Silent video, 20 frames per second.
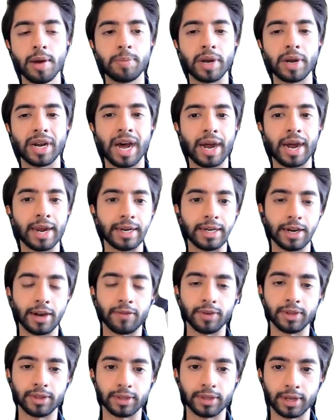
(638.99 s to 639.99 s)
but hide
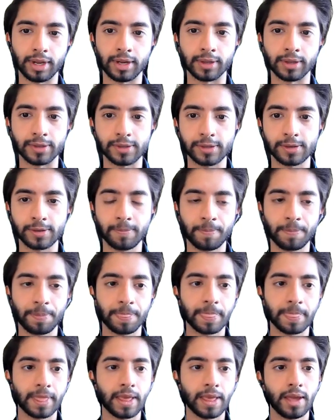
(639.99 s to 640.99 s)
everything else.
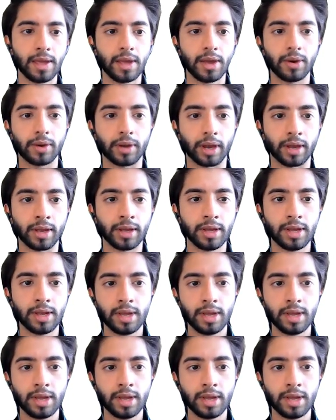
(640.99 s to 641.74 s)
Okay.